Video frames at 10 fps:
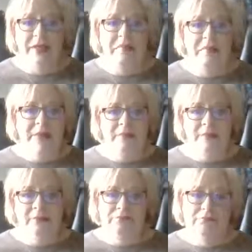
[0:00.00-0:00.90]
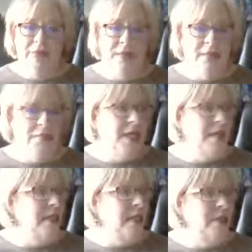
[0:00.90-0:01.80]
in it, but
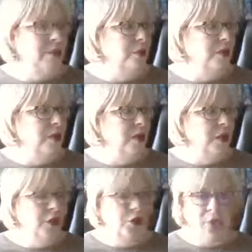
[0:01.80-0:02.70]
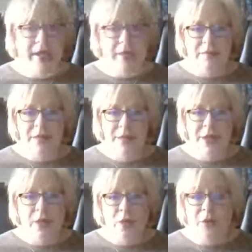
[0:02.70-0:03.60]
sometimes I use cream
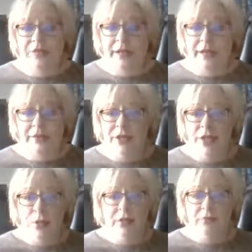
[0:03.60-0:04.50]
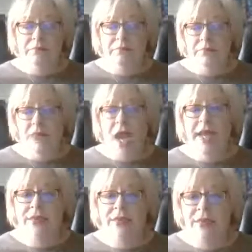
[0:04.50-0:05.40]
depending on what flavor, what
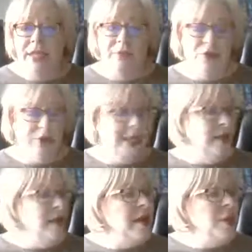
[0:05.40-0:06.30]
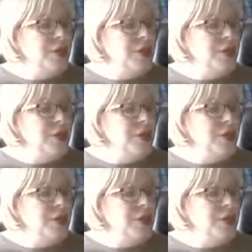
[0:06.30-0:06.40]
kind of tea I'm drinking.